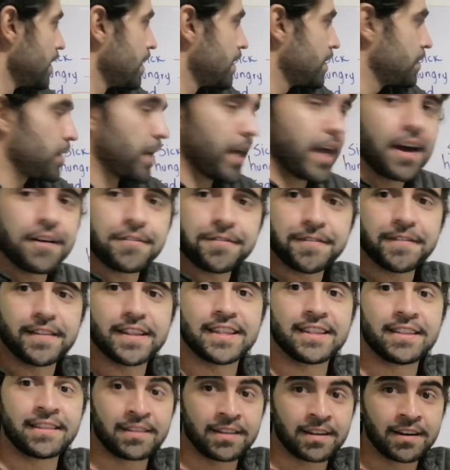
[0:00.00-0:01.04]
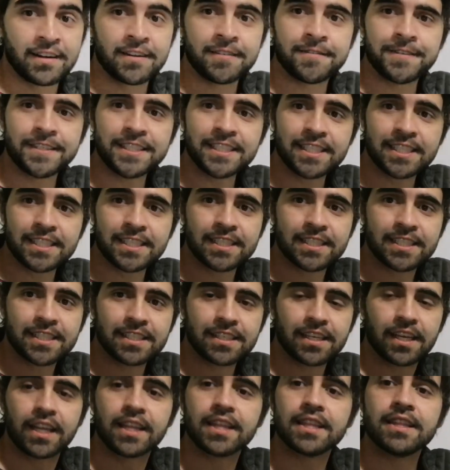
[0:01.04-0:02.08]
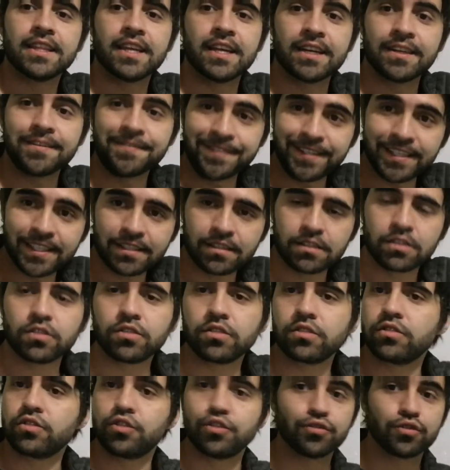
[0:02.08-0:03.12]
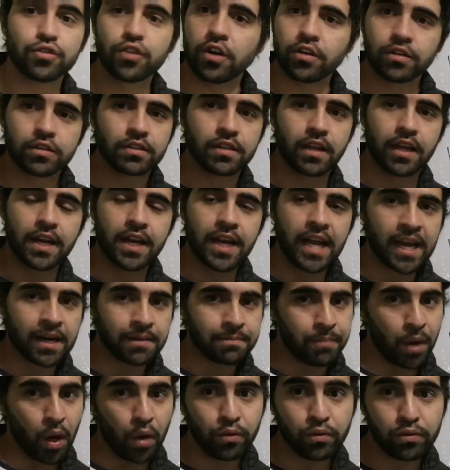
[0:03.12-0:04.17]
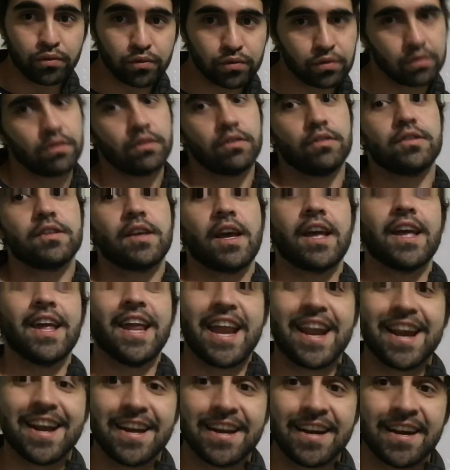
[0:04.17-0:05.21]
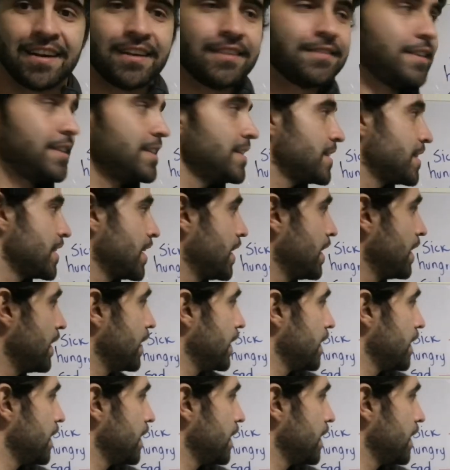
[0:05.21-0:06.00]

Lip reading: We have nervous. You don't say nervous, you say nervous.